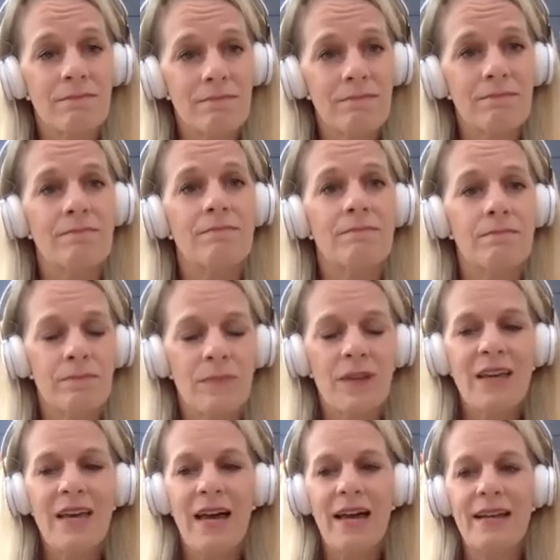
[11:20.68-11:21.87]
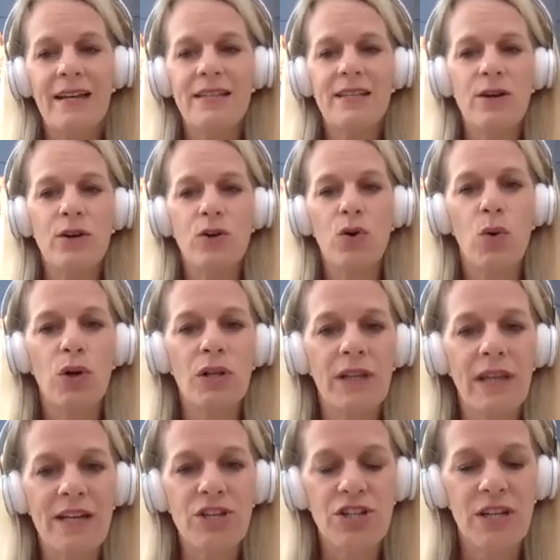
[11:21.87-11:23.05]
Mm-hmm. And is there a
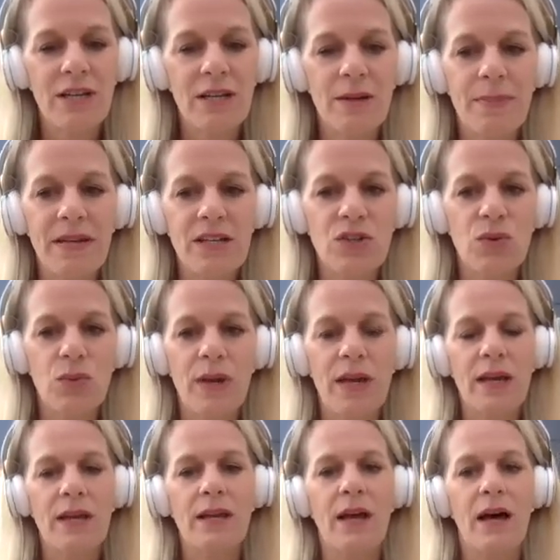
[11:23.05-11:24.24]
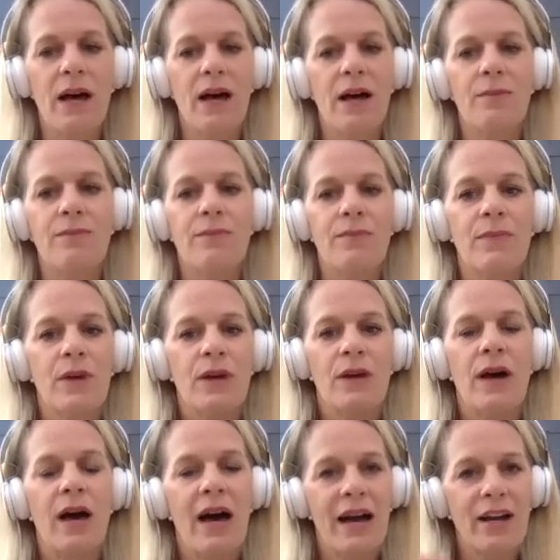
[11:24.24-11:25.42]
correlation between
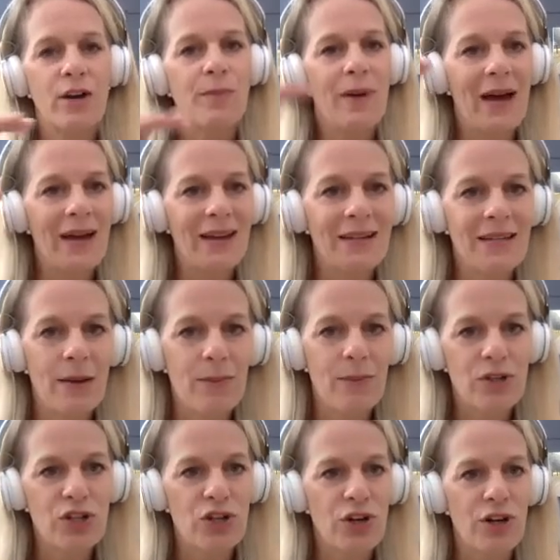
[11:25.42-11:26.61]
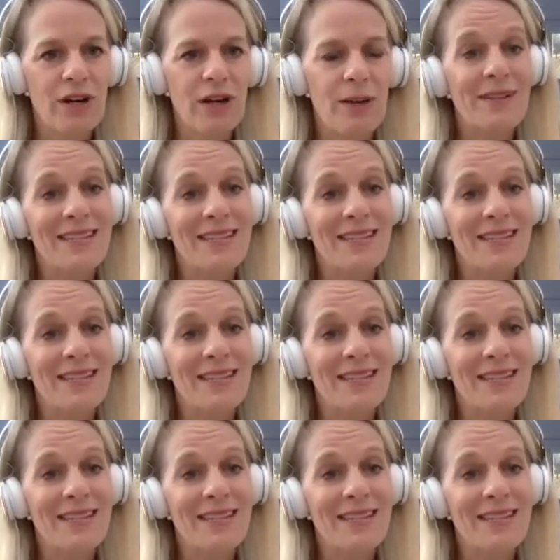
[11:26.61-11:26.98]
higher body temperature and